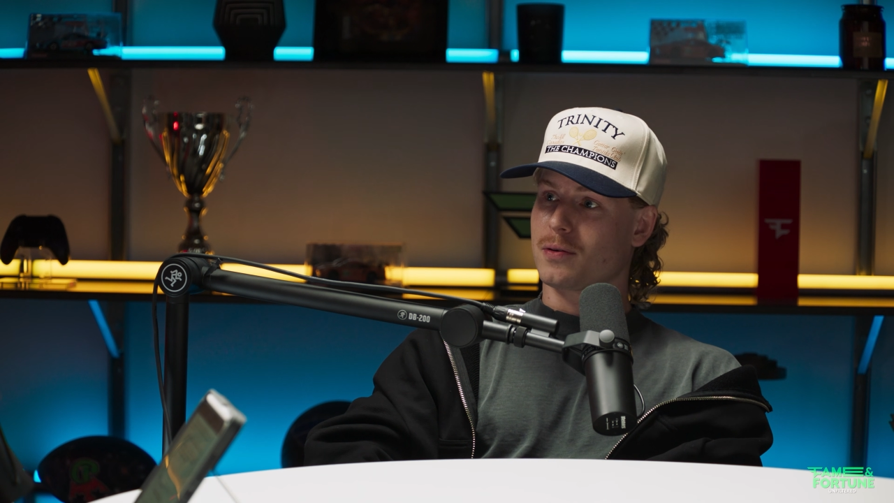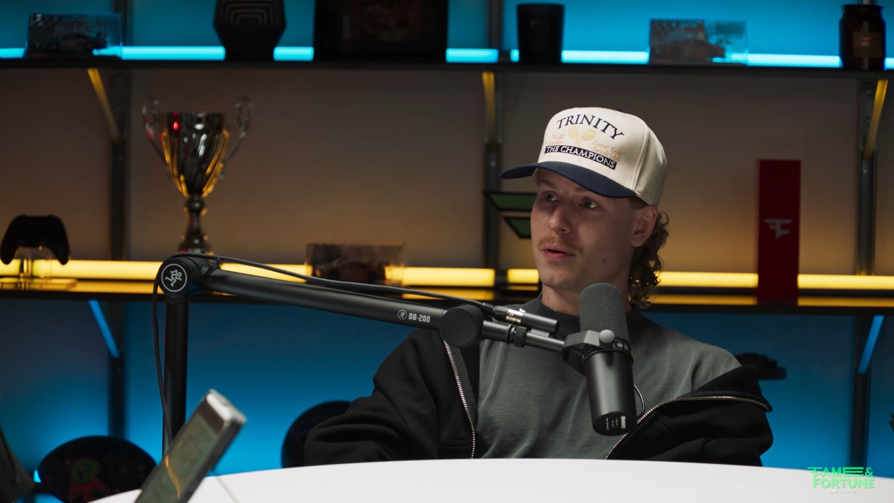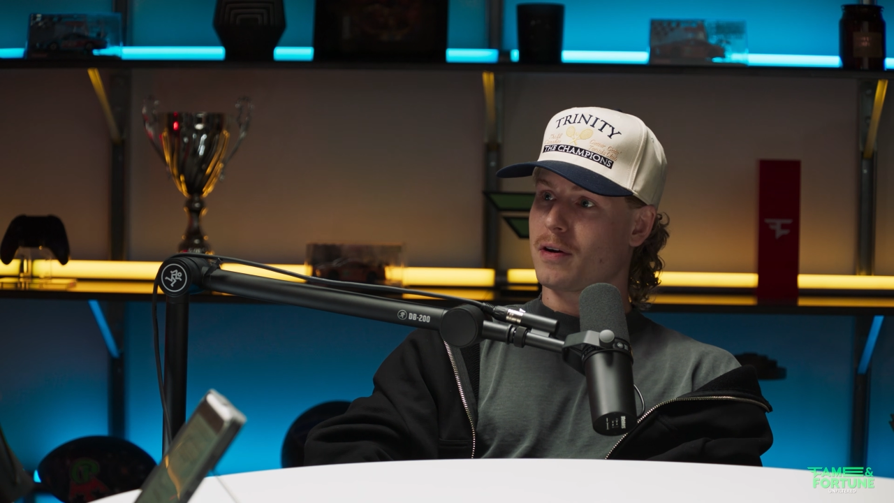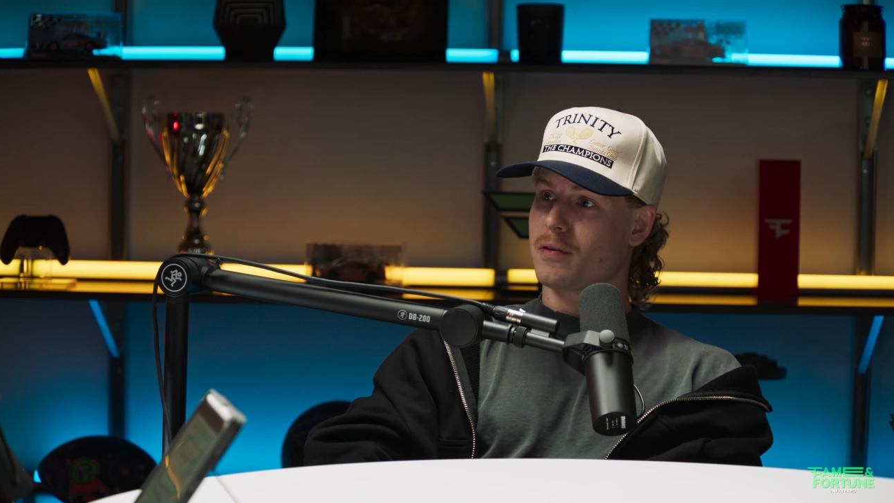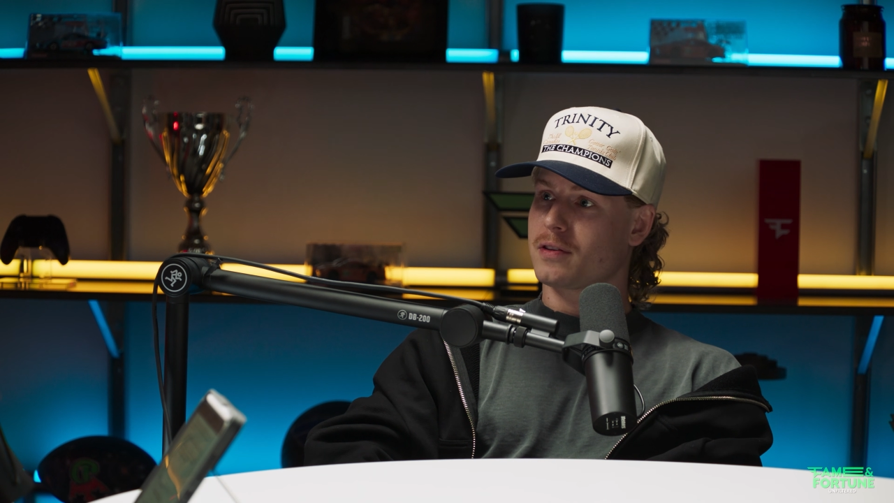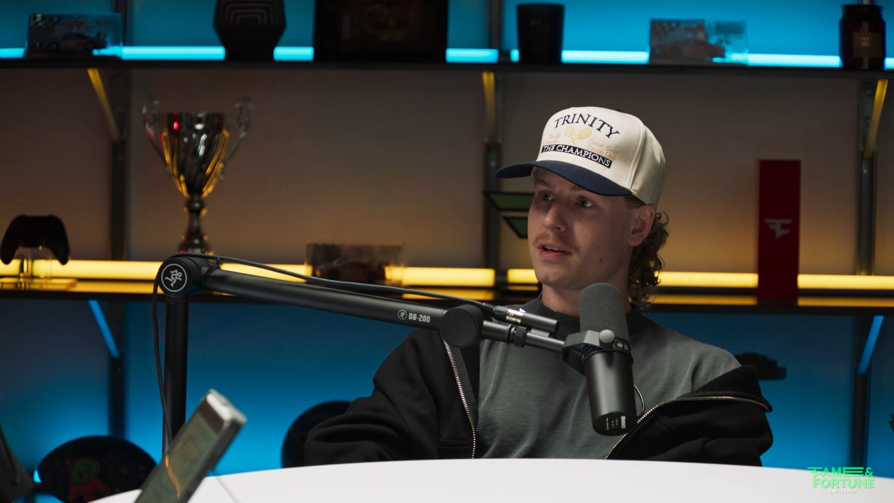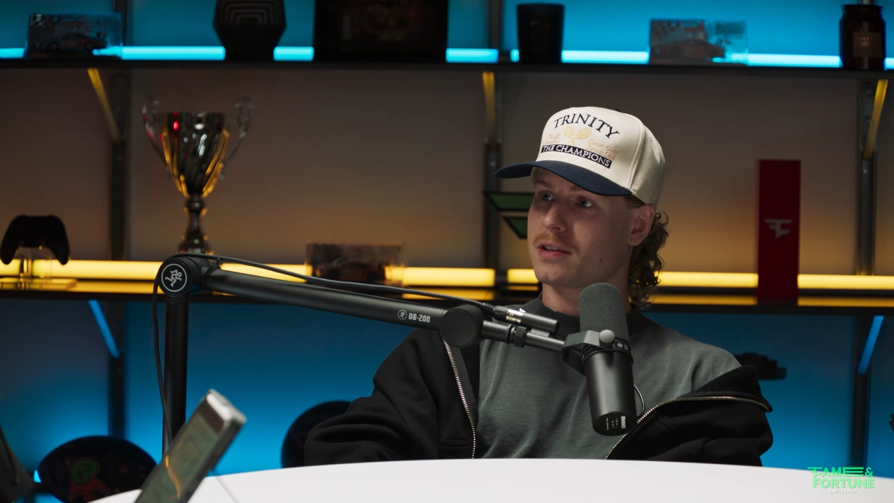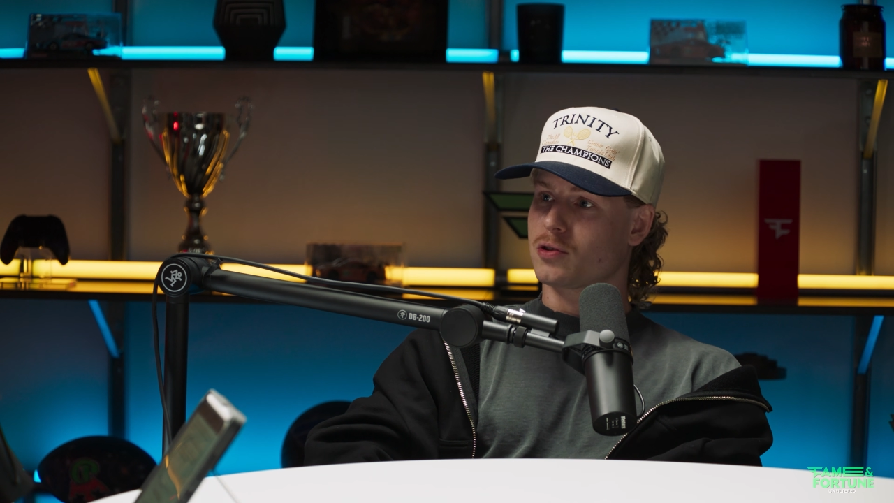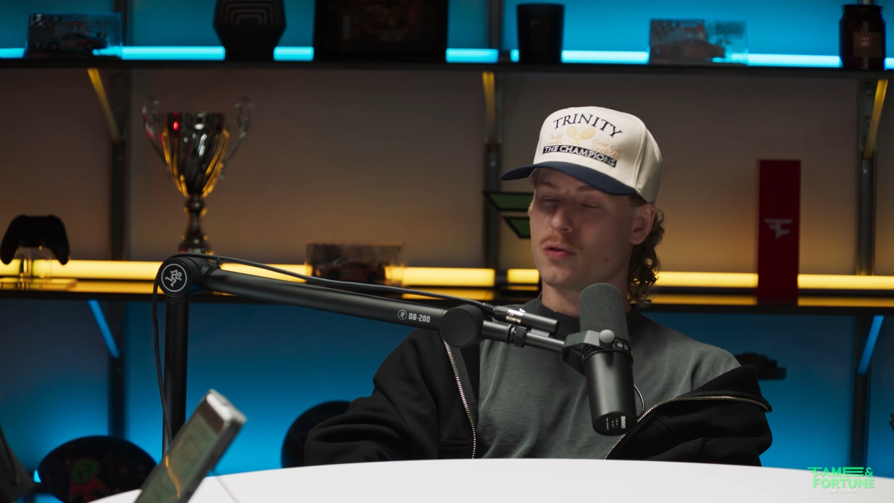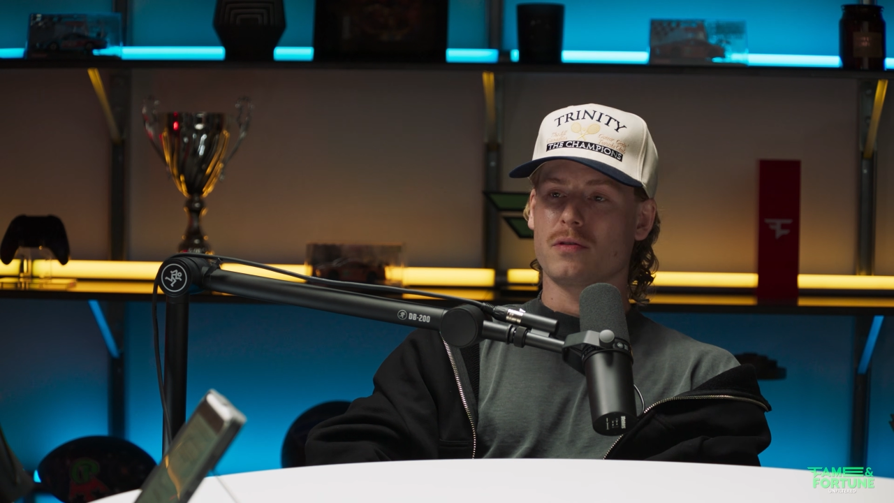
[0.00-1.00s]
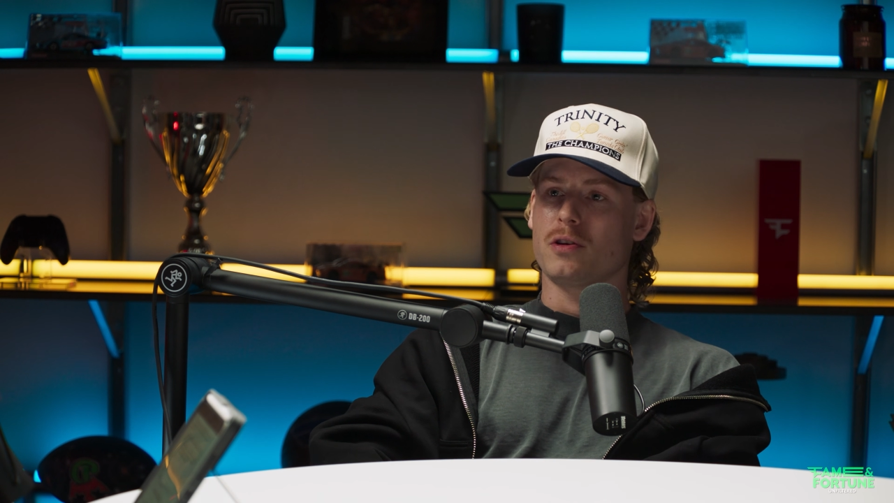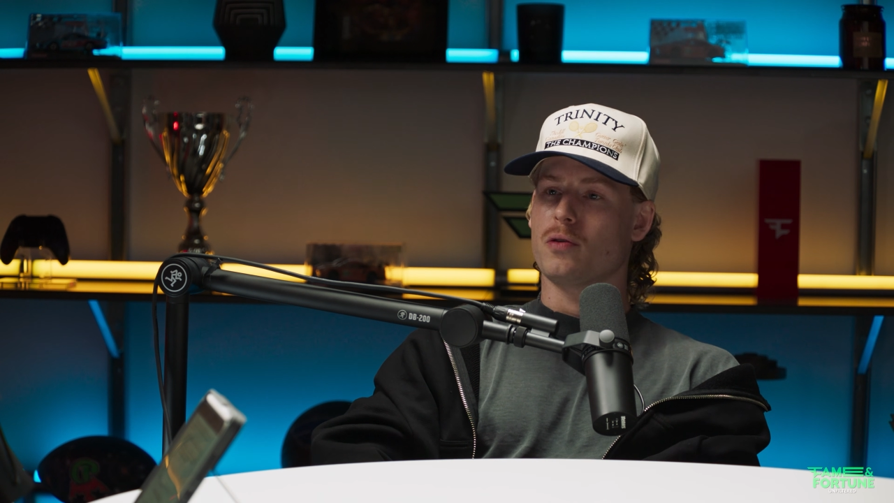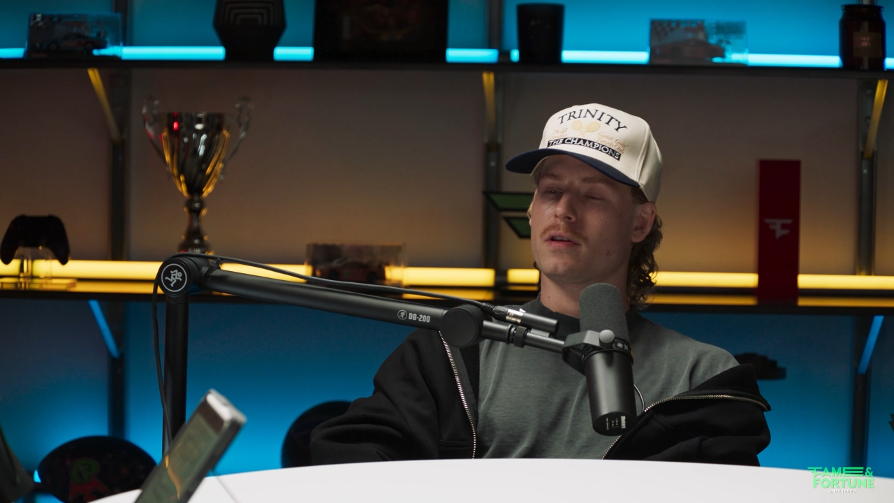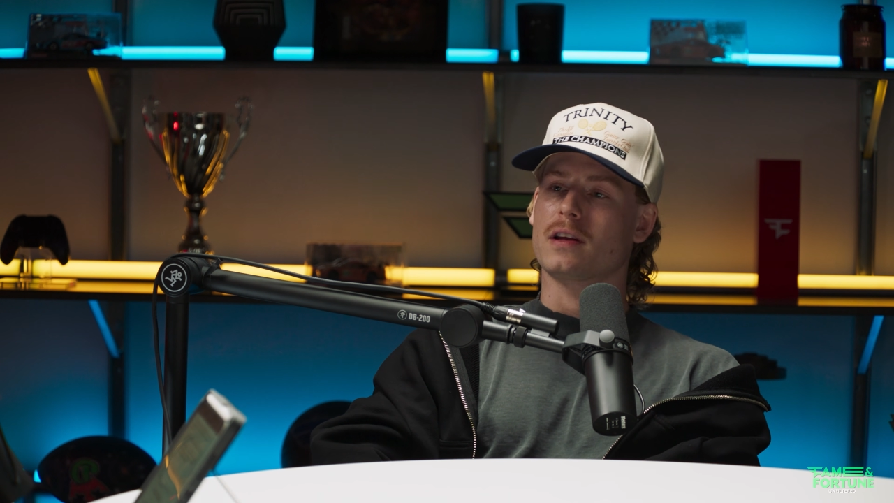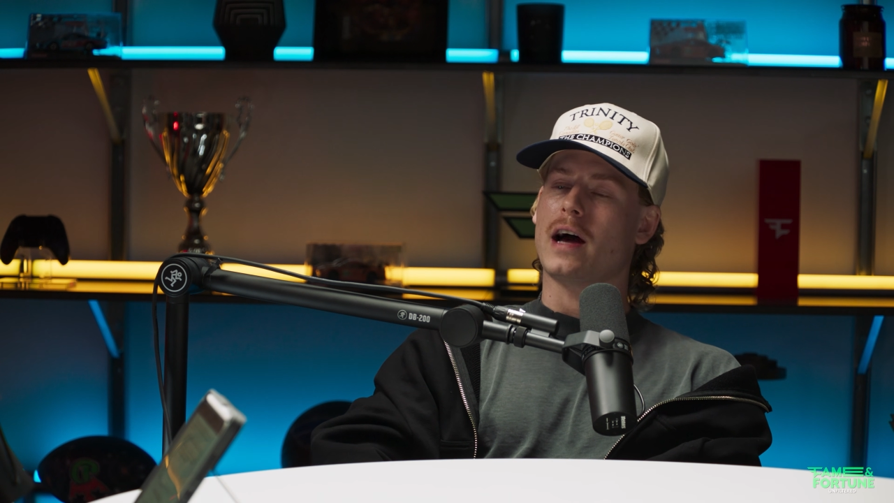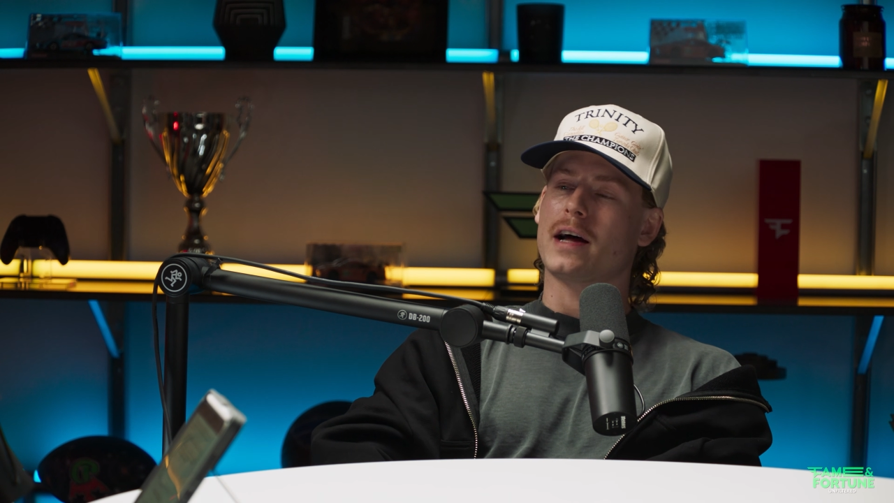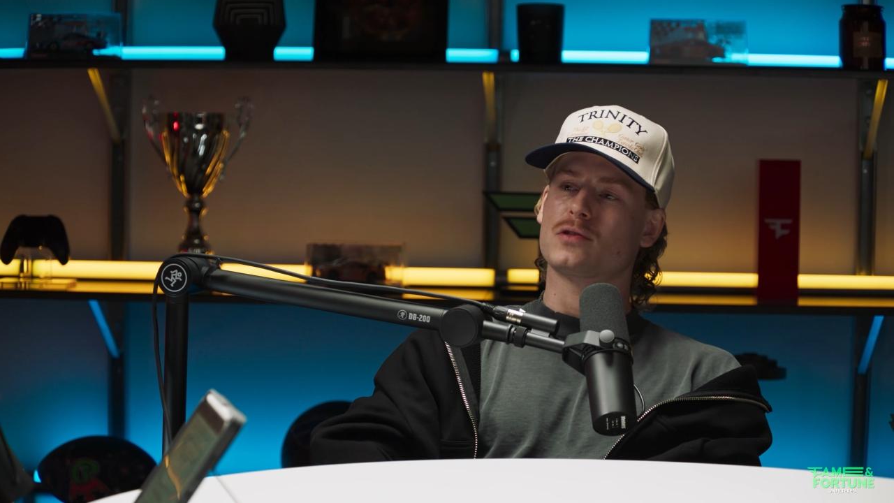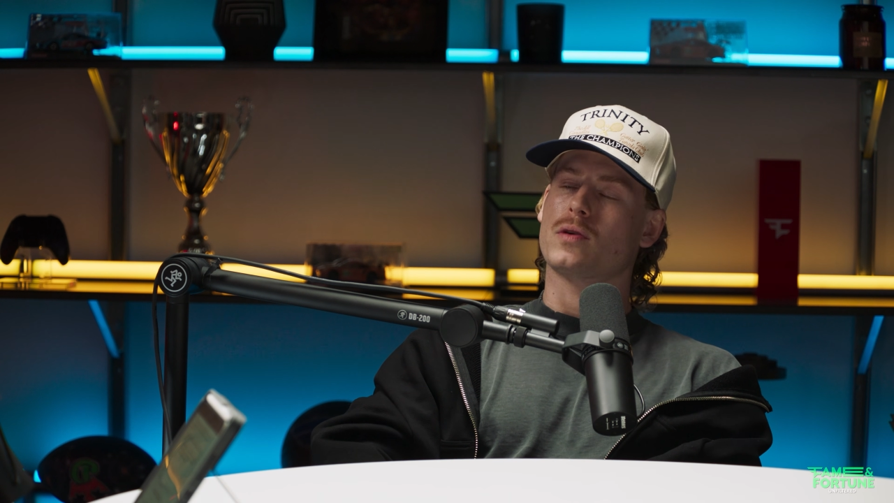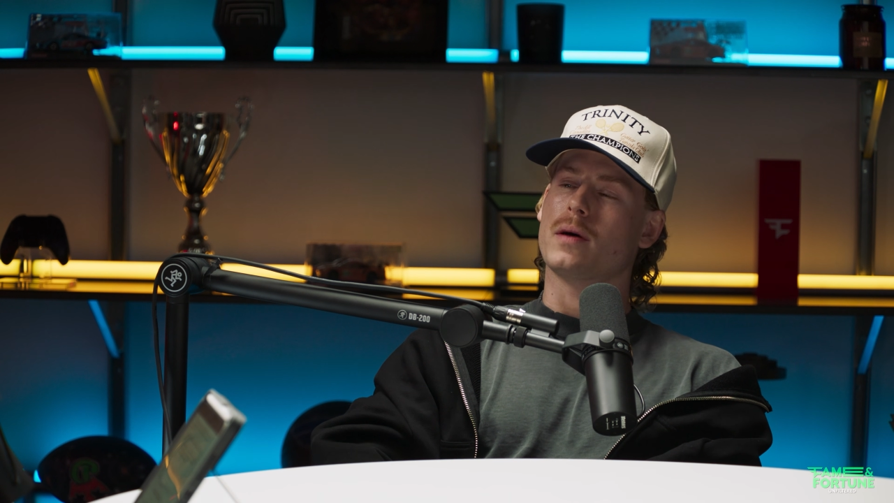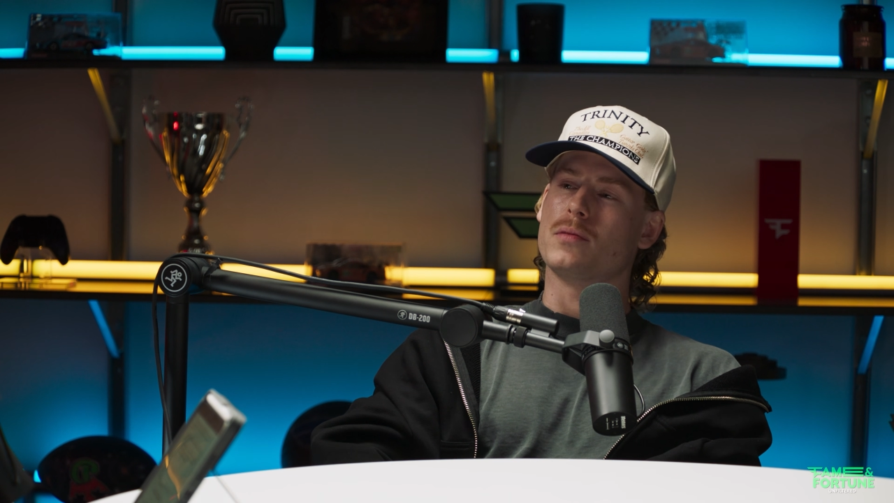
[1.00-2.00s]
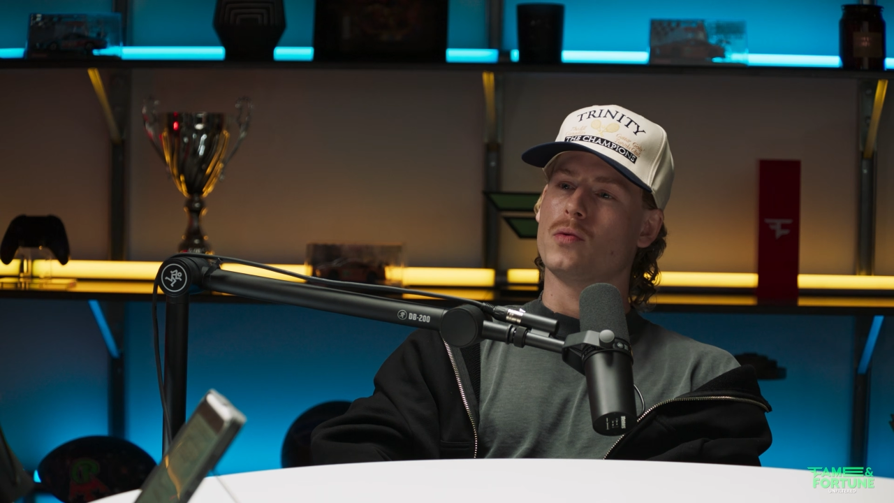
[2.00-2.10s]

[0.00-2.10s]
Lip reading: with everything that you think that's what I'm